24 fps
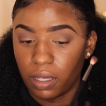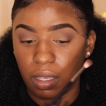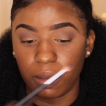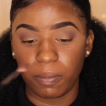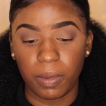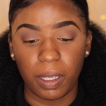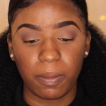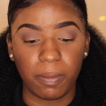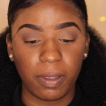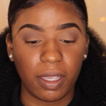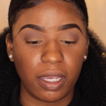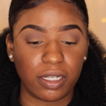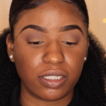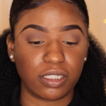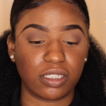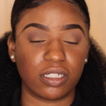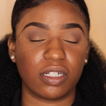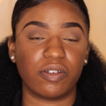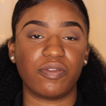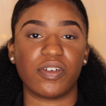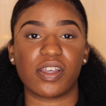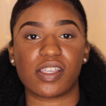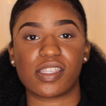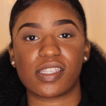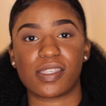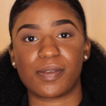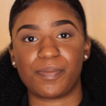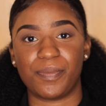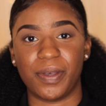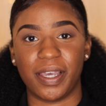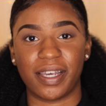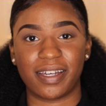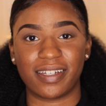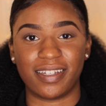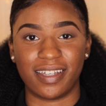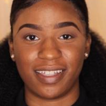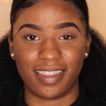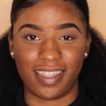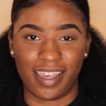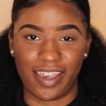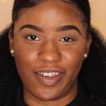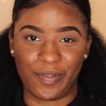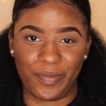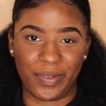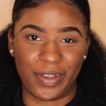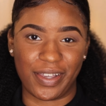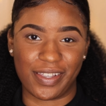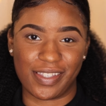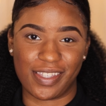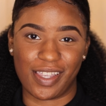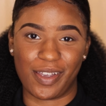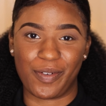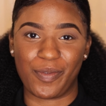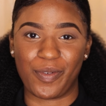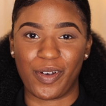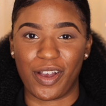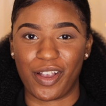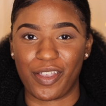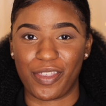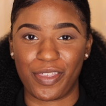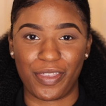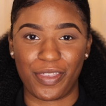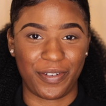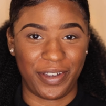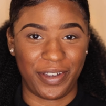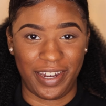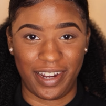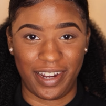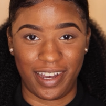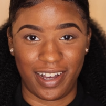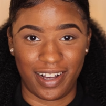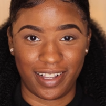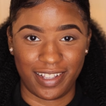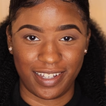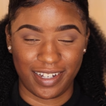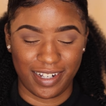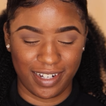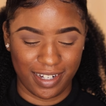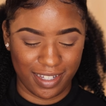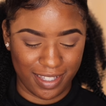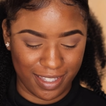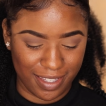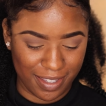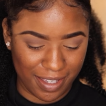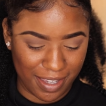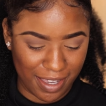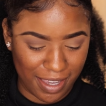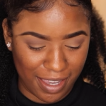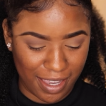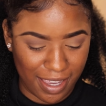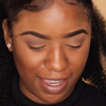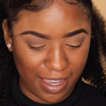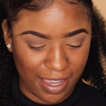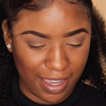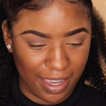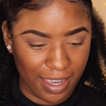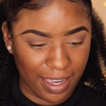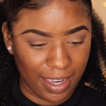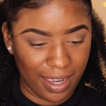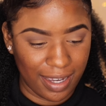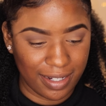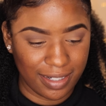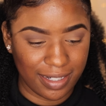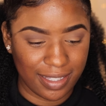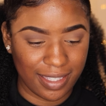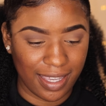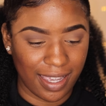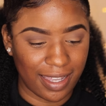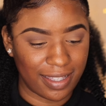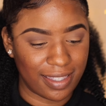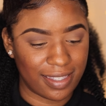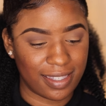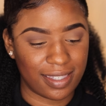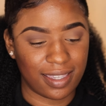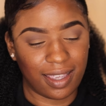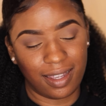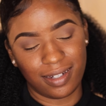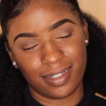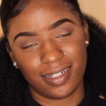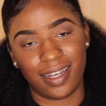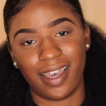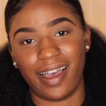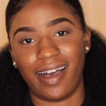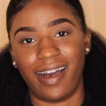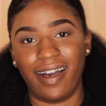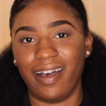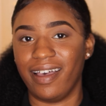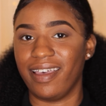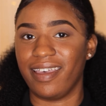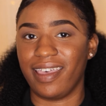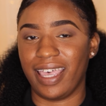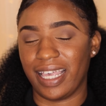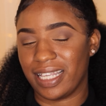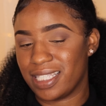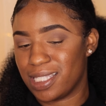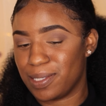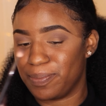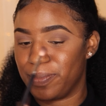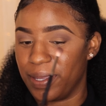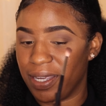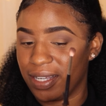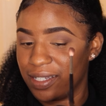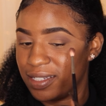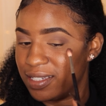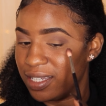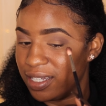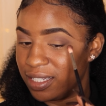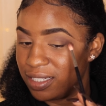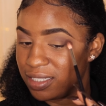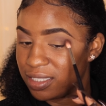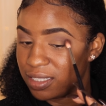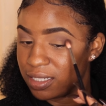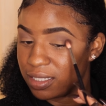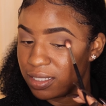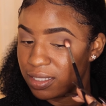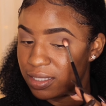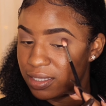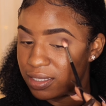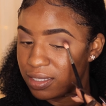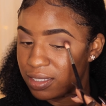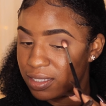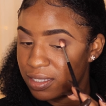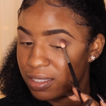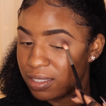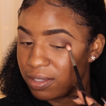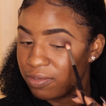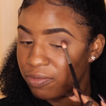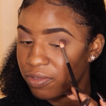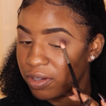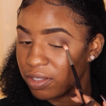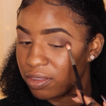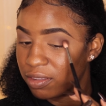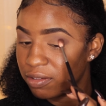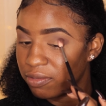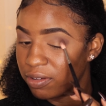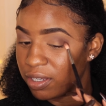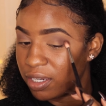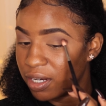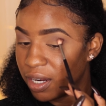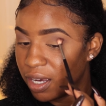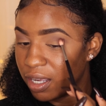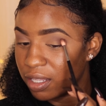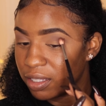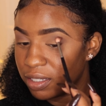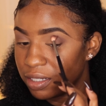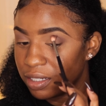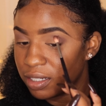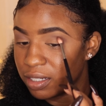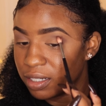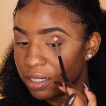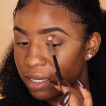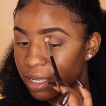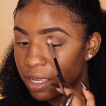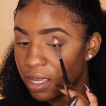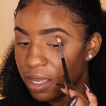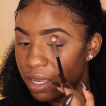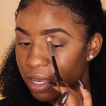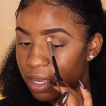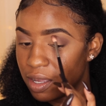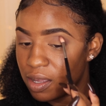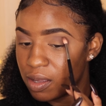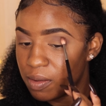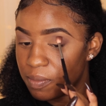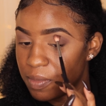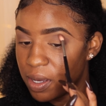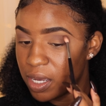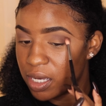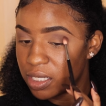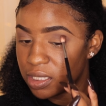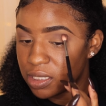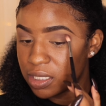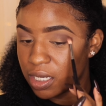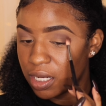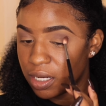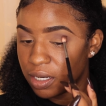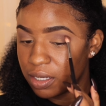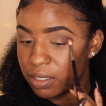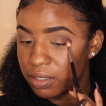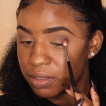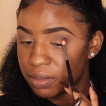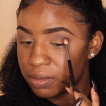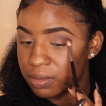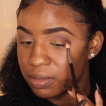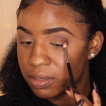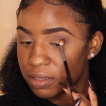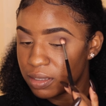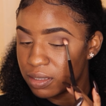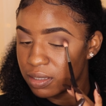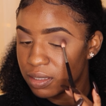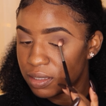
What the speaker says: And maybe I should have expected that because they were $3. I just had such high expectations for $3 eyeshadows.